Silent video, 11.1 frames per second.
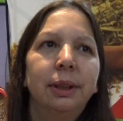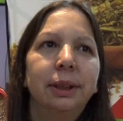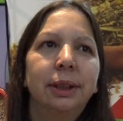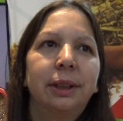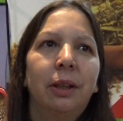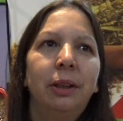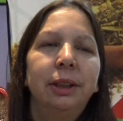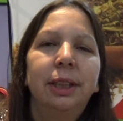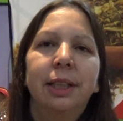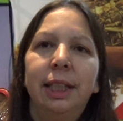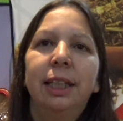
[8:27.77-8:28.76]
starting
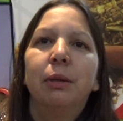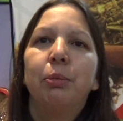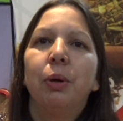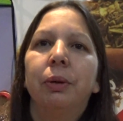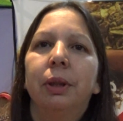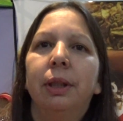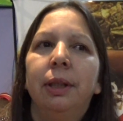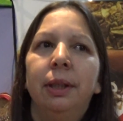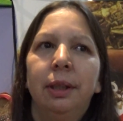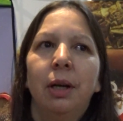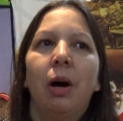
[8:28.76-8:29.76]
to think about
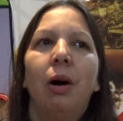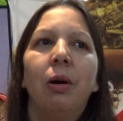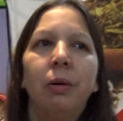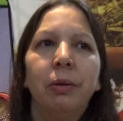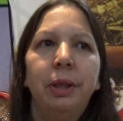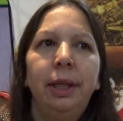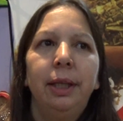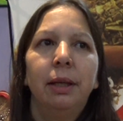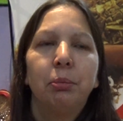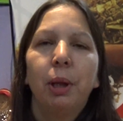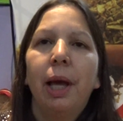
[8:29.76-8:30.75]
all the
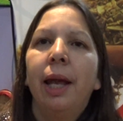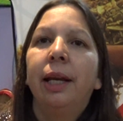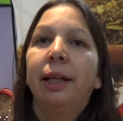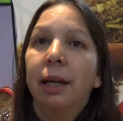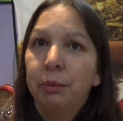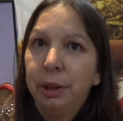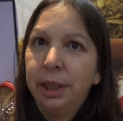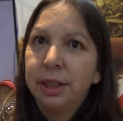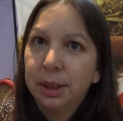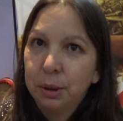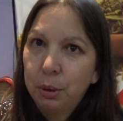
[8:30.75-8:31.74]
planning that we
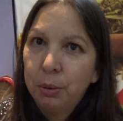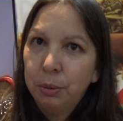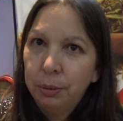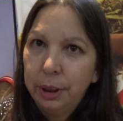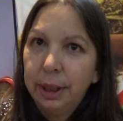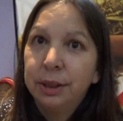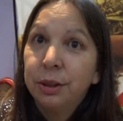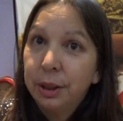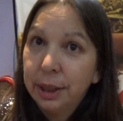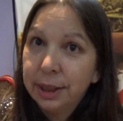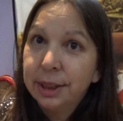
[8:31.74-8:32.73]
need to go into
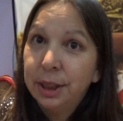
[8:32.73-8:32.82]
this.